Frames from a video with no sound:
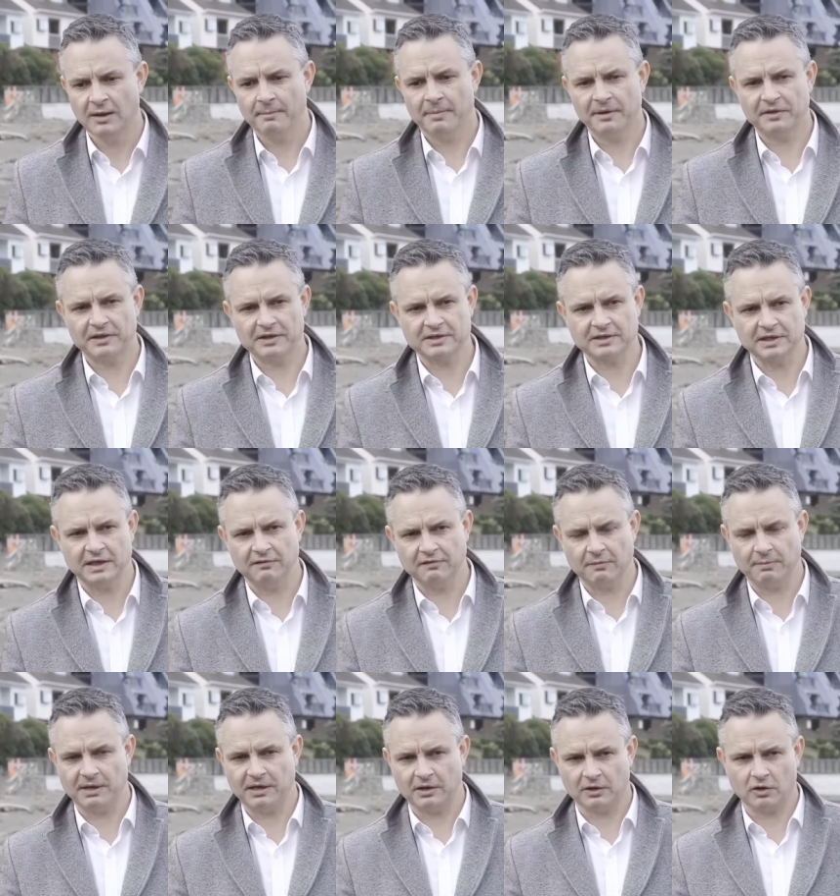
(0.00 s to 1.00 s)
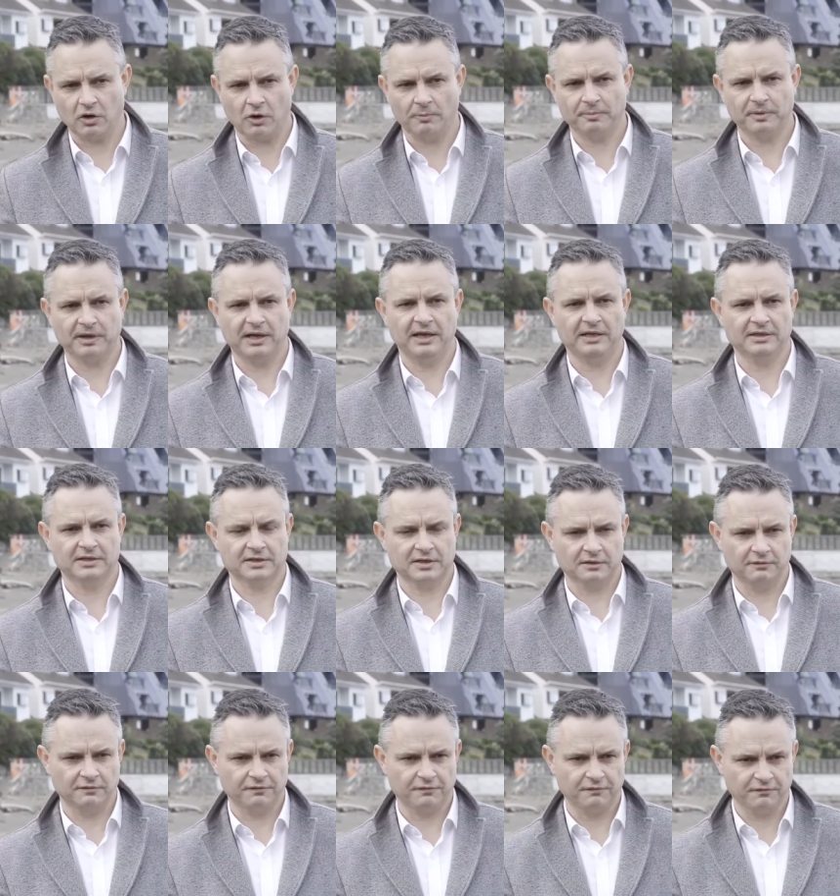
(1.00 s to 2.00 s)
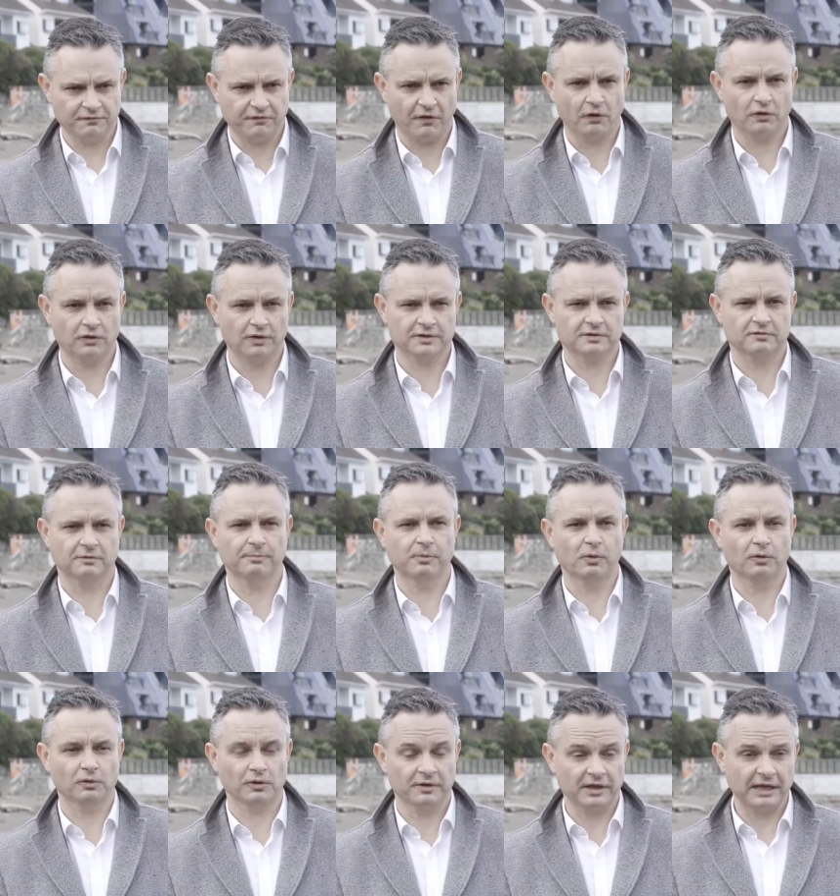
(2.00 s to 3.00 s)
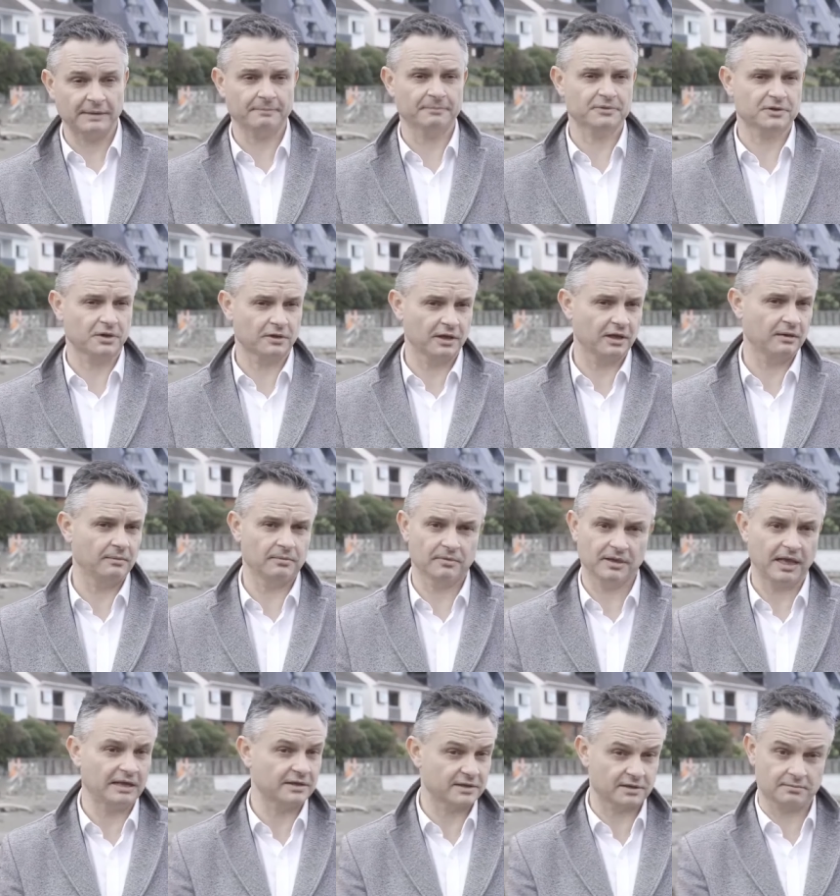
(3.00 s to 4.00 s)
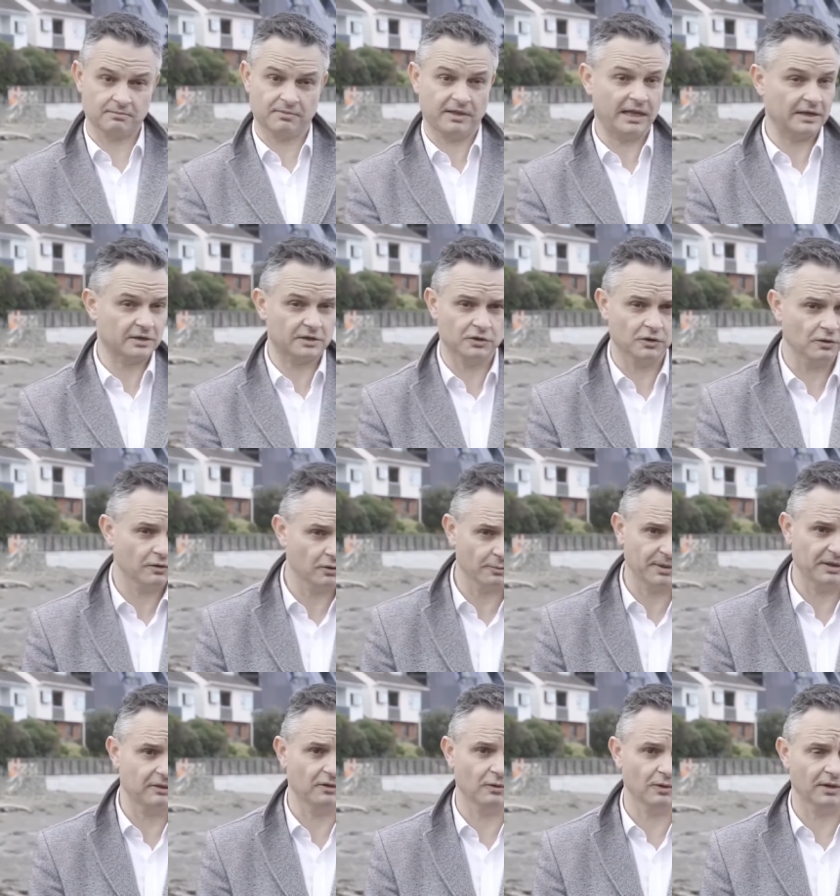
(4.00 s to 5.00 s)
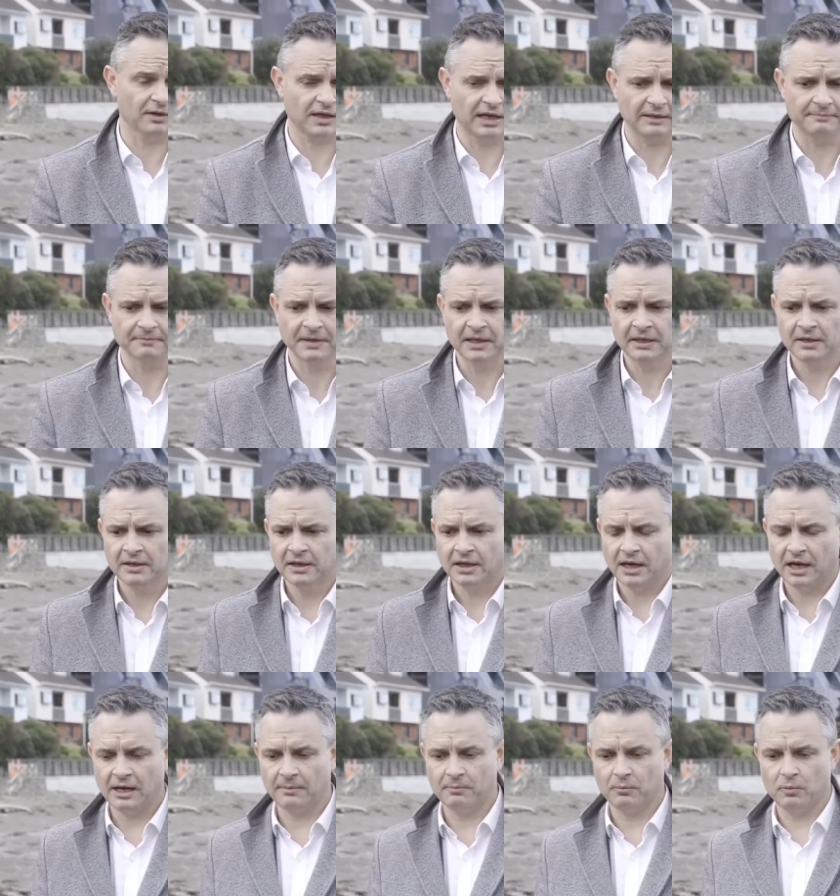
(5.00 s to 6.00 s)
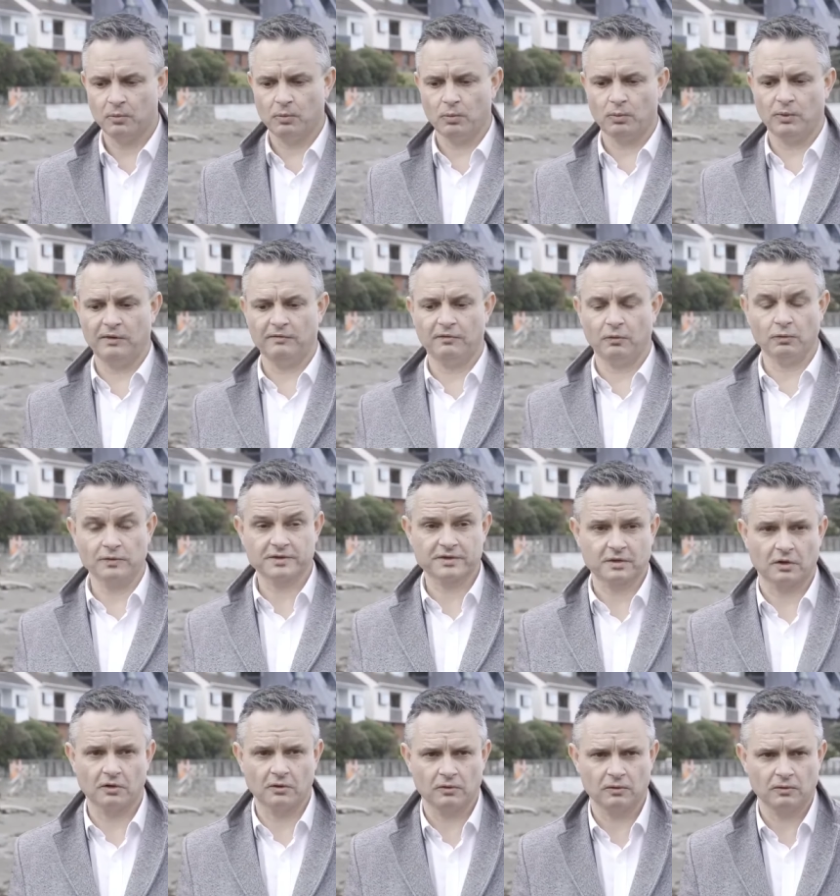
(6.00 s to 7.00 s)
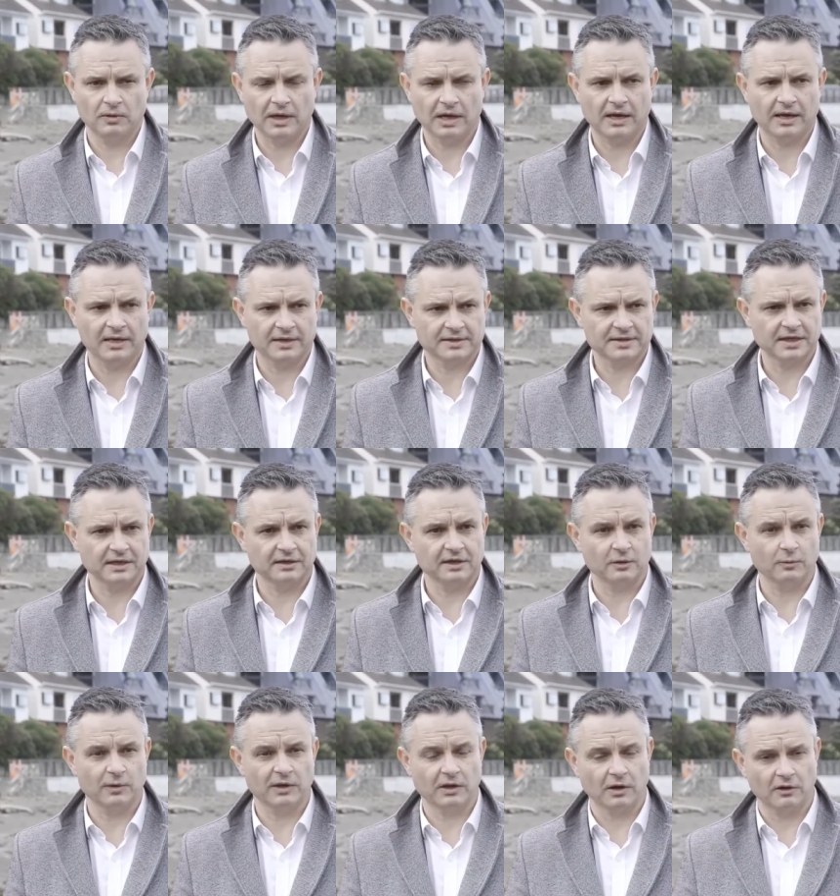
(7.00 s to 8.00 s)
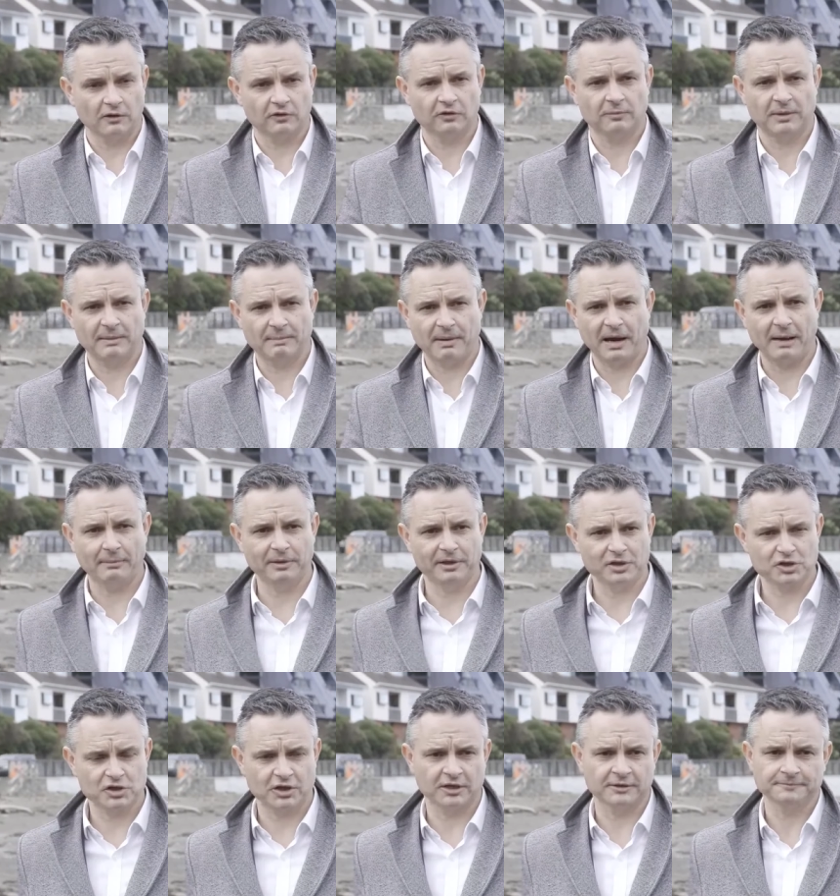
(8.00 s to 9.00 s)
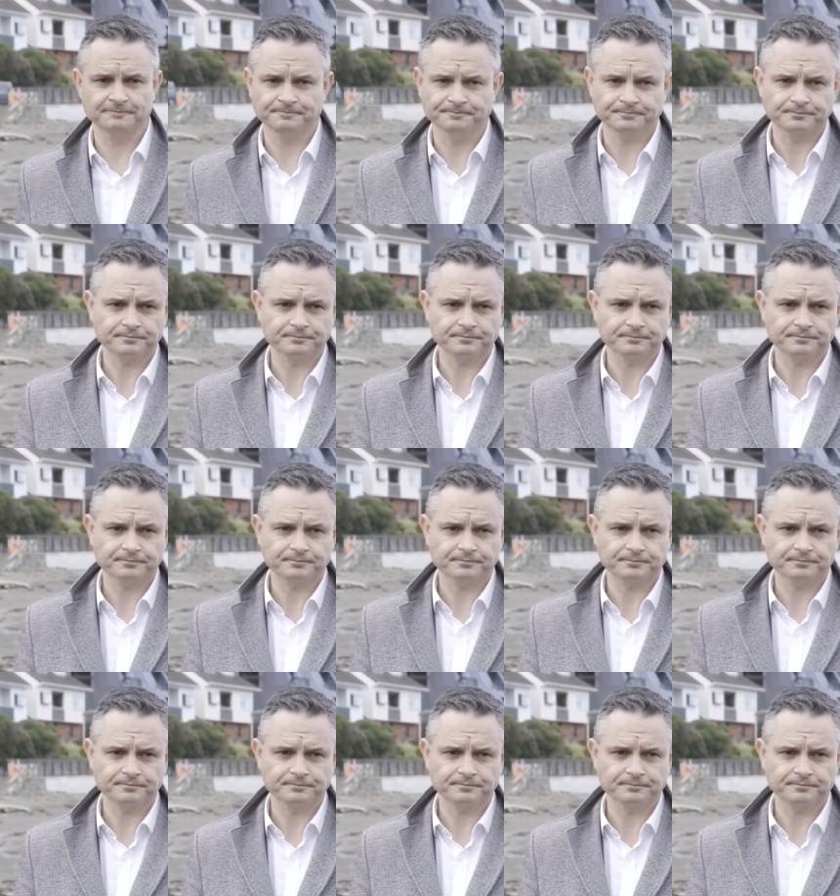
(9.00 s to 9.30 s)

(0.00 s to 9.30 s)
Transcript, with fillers: but there's never been a comprehensive, focused report on that. So that's that's new. They'll be doing that. Um, we've also uh, said that we're going to be publishing